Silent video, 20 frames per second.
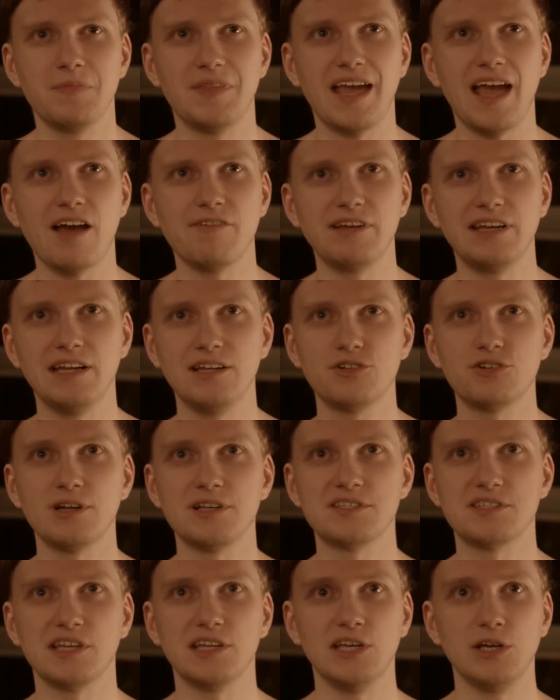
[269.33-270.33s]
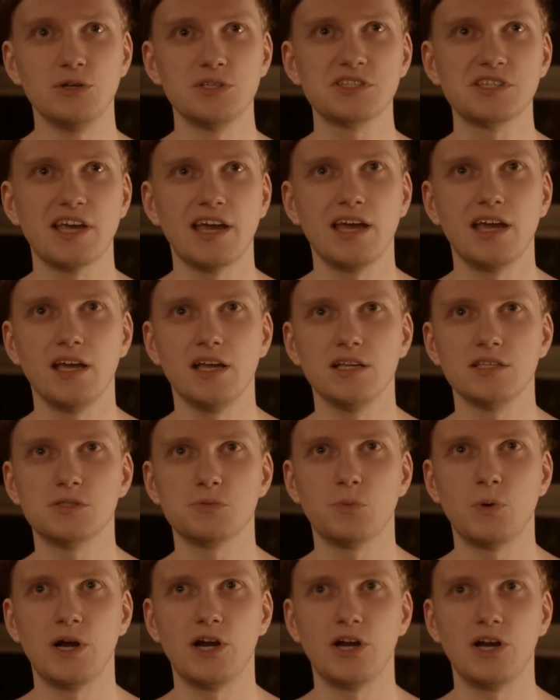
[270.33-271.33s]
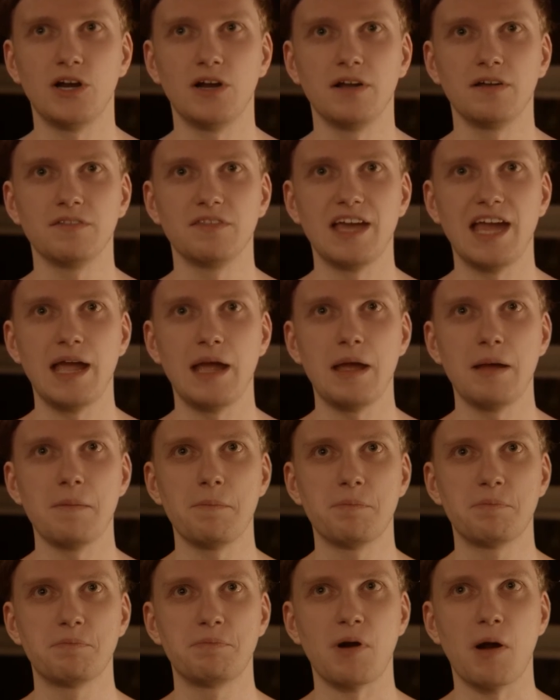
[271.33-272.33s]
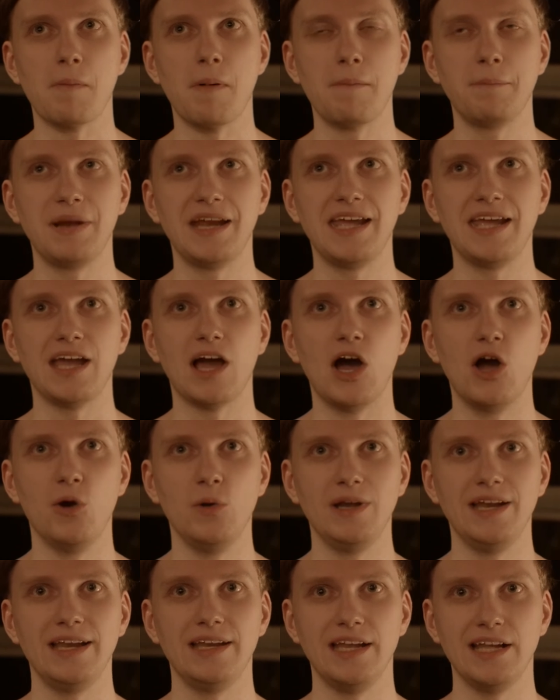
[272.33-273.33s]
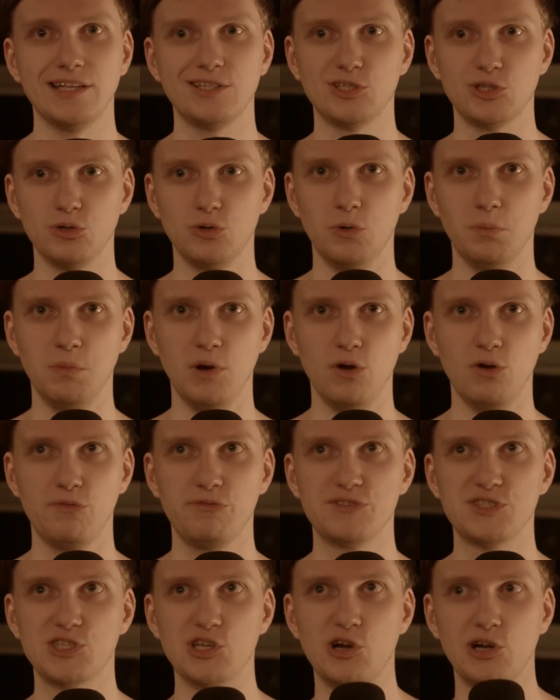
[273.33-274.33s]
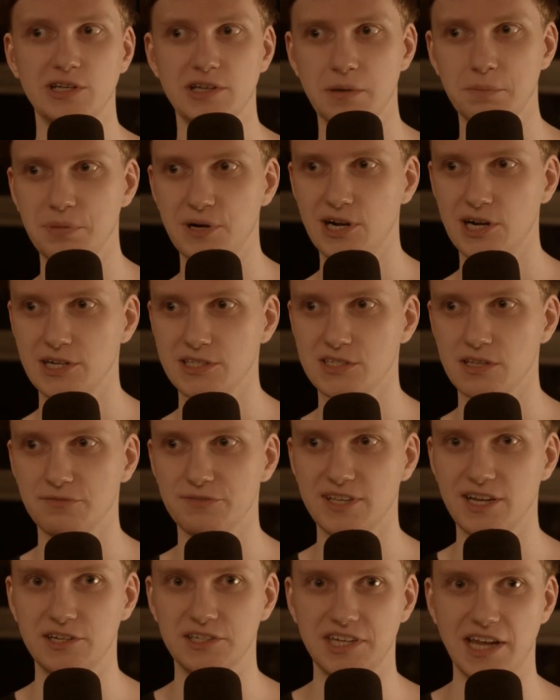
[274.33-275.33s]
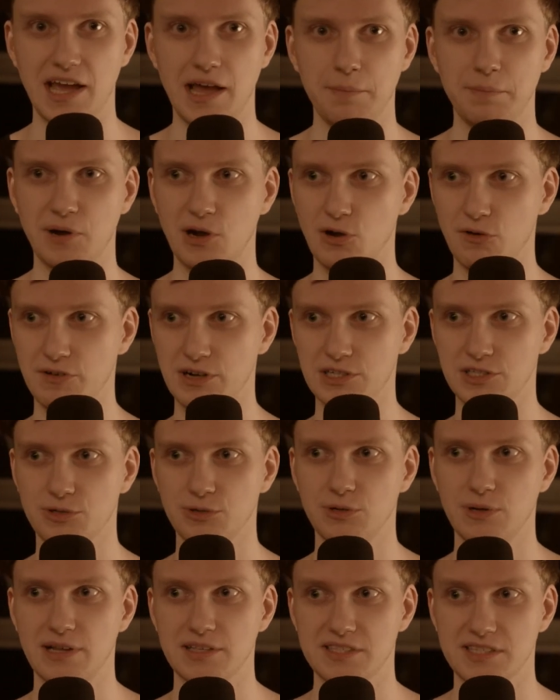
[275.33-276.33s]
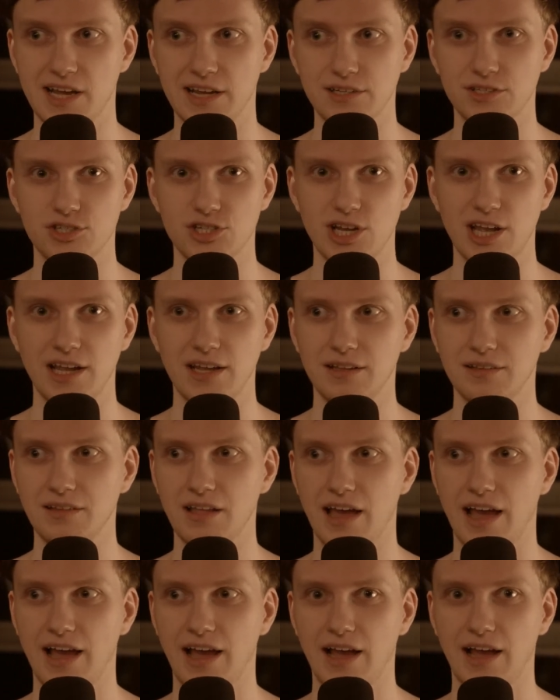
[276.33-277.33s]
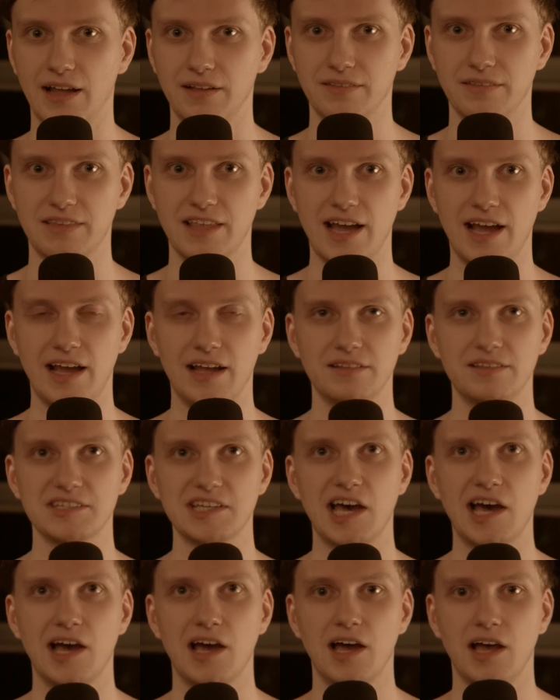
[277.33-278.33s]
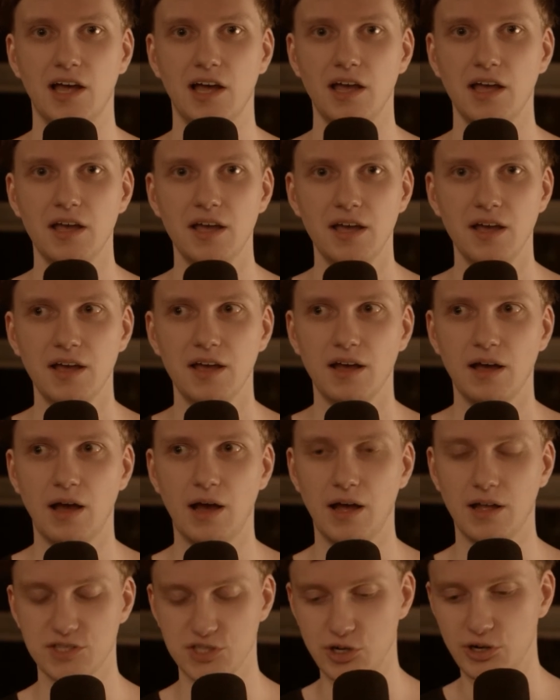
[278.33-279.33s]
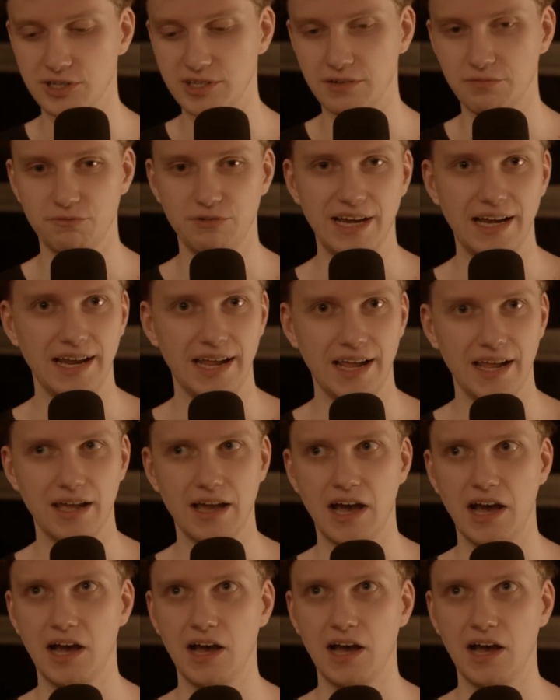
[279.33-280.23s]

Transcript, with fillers: have an interesting use case where they probably only need to move certain parts of their DApp over to a side chain, and that certain really